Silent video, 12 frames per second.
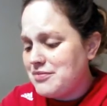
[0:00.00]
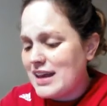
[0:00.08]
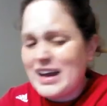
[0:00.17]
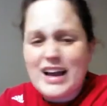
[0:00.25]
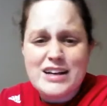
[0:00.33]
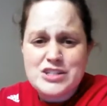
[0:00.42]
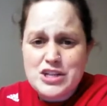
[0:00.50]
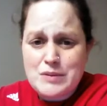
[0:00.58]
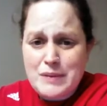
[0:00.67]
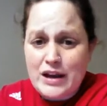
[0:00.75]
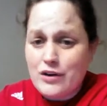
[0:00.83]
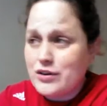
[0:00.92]
like actually on
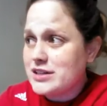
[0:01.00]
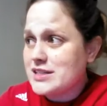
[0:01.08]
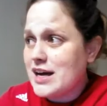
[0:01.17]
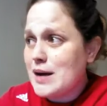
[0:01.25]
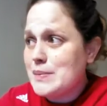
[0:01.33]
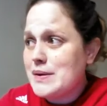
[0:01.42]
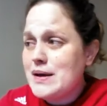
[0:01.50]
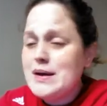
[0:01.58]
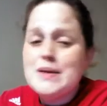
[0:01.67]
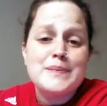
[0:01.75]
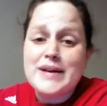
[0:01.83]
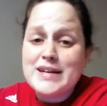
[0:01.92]
my countertop,
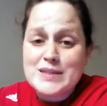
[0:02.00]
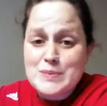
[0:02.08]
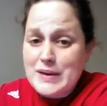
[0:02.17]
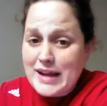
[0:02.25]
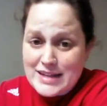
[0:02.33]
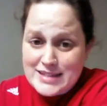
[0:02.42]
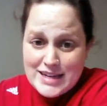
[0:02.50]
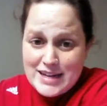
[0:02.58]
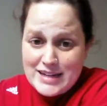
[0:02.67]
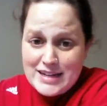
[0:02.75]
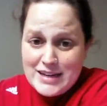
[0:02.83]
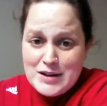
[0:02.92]
my husband hates
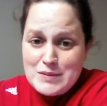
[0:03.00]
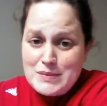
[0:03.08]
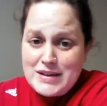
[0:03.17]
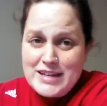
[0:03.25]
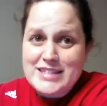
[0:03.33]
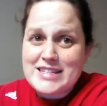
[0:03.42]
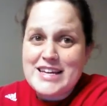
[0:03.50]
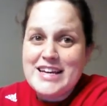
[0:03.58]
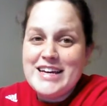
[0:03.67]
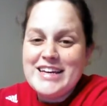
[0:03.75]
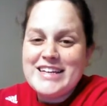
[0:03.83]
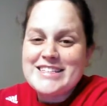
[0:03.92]
it because he
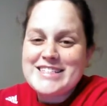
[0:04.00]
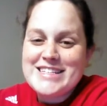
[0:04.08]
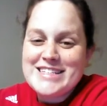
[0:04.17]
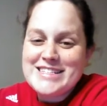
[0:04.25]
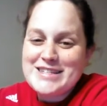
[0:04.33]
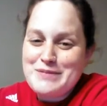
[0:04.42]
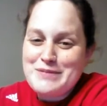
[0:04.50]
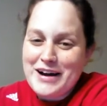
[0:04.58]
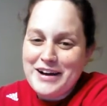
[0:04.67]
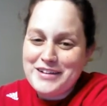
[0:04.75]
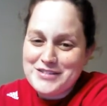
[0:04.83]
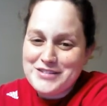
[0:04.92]
sees the
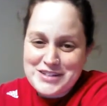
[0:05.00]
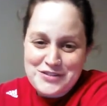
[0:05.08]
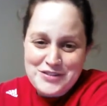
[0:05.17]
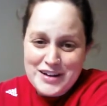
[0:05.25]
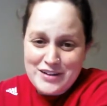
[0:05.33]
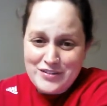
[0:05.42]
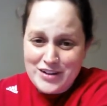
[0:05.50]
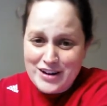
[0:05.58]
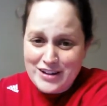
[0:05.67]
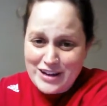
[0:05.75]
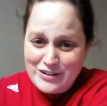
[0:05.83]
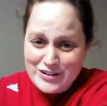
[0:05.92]
pile of stuff that I've got
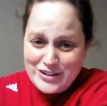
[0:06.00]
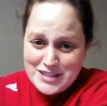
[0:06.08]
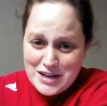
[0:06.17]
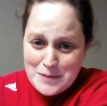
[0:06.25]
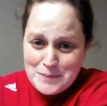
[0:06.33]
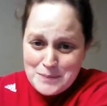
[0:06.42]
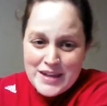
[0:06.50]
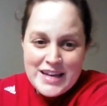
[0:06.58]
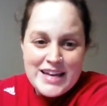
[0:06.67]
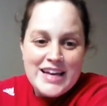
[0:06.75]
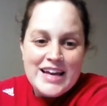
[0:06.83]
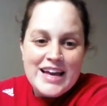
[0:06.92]
on the countertop.
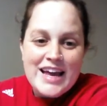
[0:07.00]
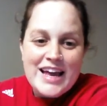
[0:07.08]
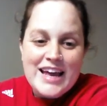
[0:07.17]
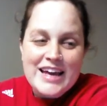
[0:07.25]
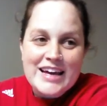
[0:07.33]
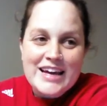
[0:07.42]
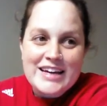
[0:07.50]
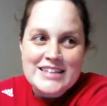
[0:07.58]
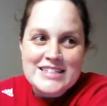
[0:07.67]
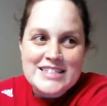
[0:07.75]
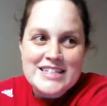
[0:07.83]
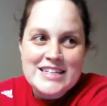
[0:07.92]

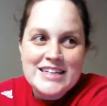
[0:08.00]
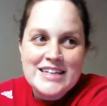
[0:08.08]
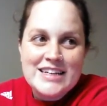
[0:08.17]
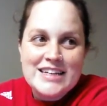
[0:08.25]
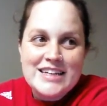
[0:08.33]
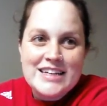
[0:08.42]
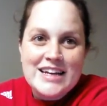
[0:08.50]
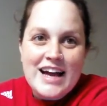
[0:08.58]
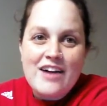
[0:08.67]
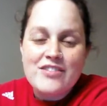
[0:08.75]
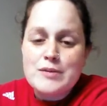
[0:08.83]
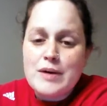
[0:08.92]
And
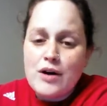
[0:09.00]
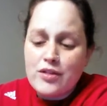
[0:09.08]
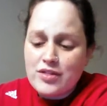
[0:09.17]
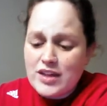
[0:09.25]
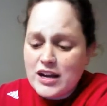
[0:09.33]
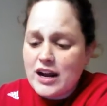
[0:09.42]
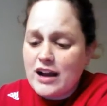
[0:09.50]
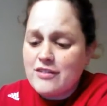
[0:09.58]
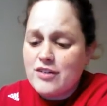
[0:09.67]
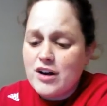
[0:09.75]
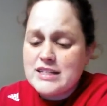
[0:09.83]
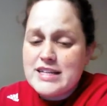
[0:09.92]
having them out there,
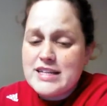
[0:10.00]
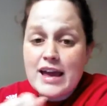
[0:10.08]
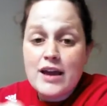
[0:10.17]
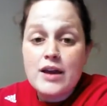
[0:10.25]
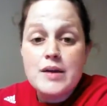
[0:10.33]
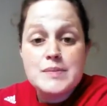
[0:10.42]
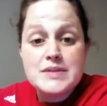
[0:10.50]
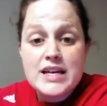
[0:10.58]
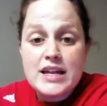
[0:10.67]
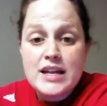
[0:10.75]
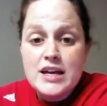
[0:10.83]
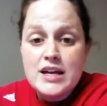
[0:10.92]
I've taped
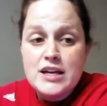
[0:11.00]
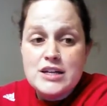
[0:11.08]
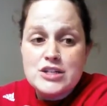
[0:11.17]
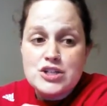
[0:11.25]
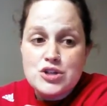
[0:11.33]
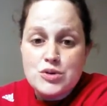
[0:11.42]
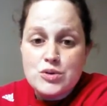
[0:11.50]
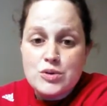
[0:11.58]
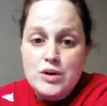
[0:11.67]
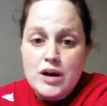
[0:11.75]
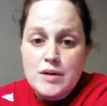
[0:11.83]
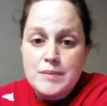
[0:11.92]
it
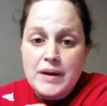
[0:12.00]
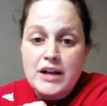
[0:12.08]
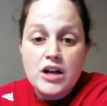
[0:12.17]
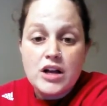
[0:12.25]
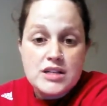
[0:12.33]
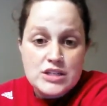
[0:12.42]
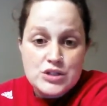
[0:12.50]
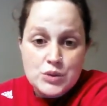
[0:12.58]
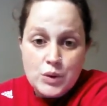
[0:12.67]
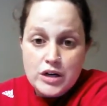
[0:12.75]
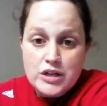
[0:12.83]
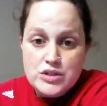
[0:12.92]
to my closet
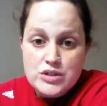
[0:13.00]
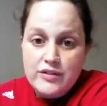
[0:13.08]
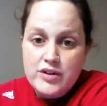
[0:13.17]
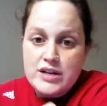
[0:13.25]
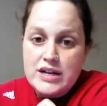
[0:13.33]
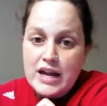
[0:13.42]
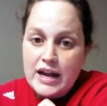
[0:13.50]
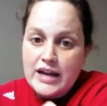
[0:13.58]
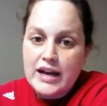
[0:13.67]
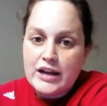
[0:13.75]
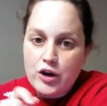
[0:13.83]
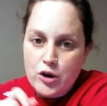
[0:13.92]
door, so every night
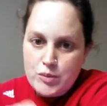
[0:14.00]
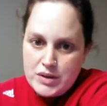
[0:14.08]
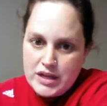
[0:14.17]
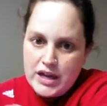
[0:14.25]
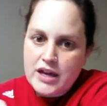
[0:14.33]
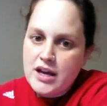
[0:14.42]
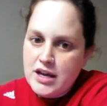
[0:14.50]
I can go be like,